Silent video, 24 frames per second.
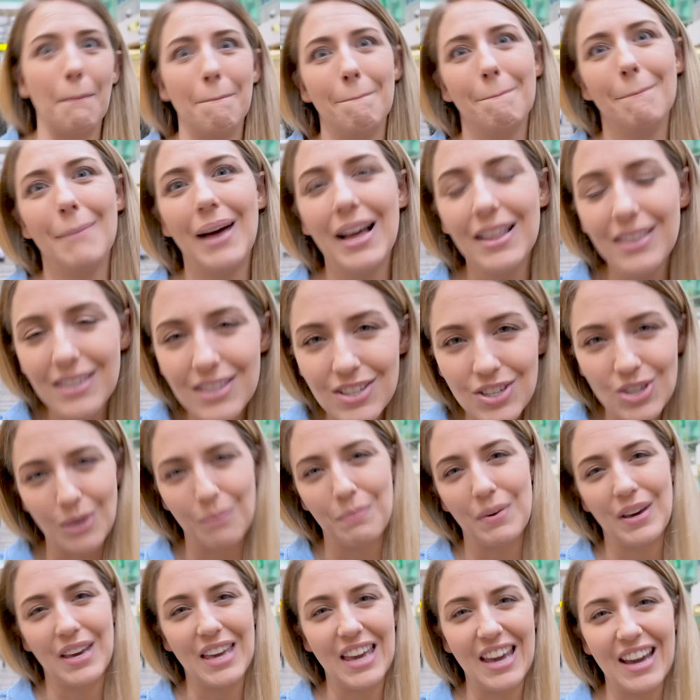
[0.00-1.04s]
months
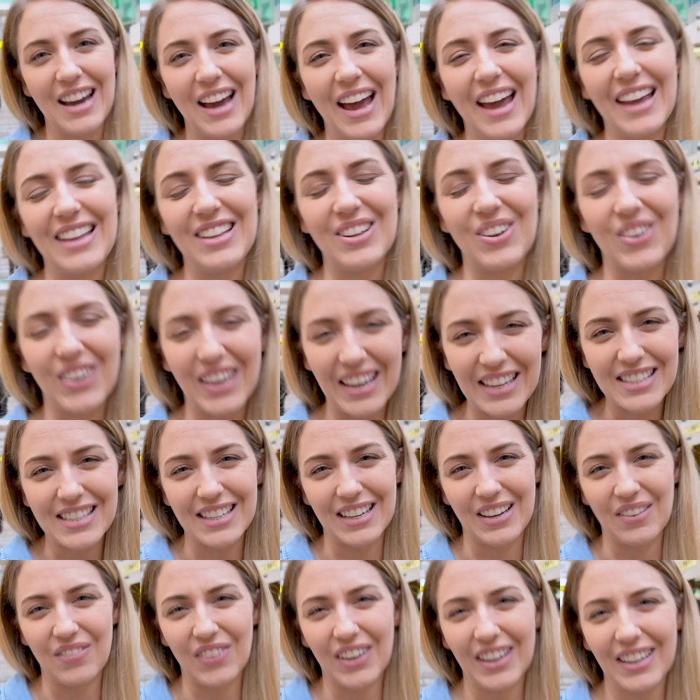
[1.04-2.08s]
shopping here and not get
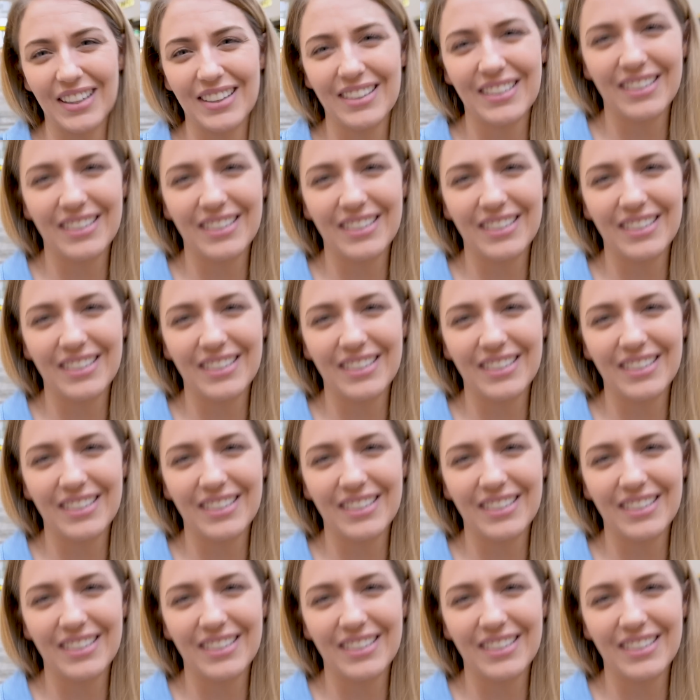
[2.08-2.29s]
sick of it.